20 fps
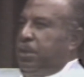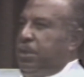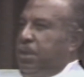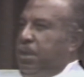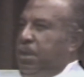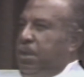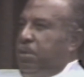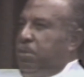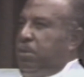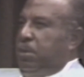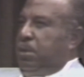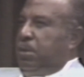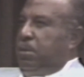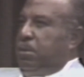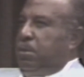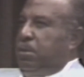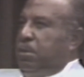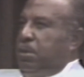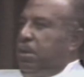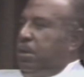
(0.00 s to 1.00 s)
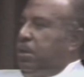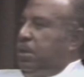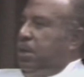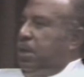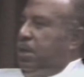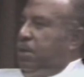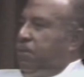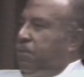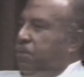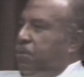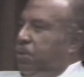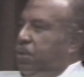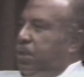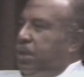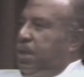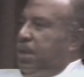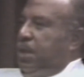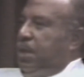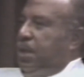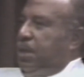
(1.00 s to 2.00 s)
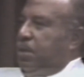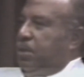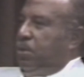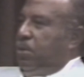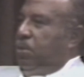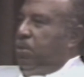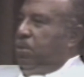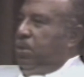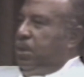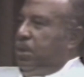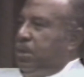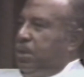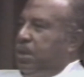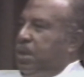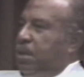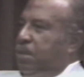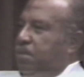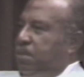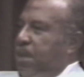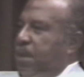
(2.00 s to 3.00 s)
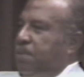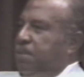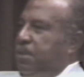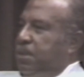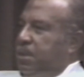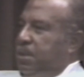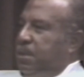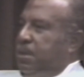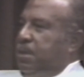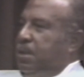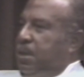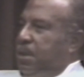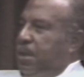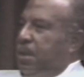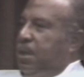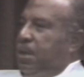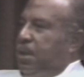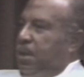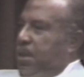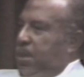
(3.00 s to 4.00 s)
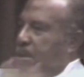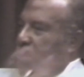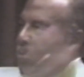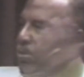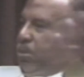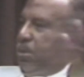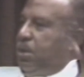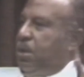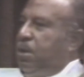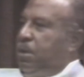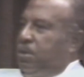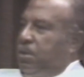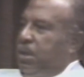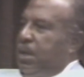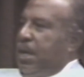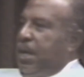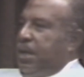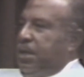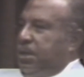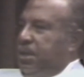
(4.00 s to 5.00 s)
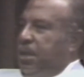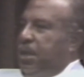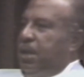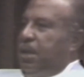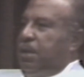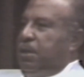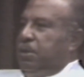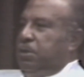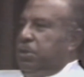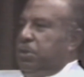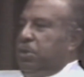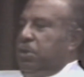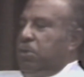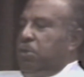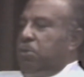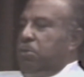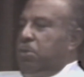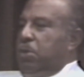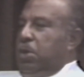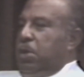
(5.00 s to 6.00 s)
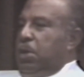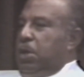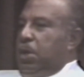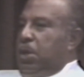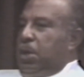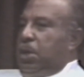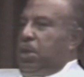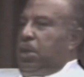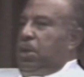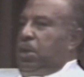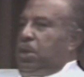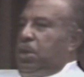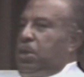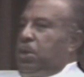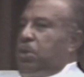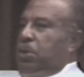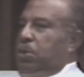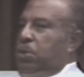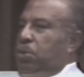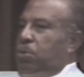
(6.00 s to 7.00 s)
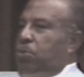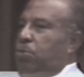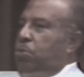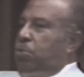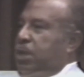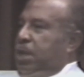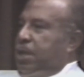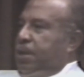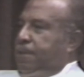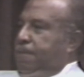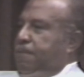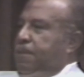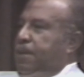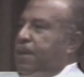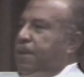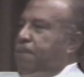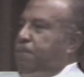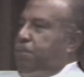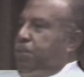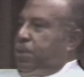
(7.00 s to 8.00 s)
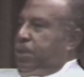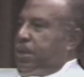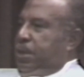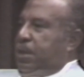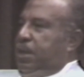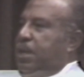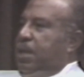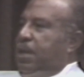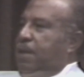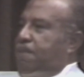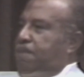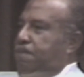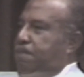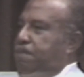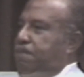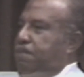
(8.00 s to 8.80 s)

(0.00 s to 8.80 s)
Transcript: 113 or 14 years old, and Second Baptist 100 last year. So your roots get to be pretty deep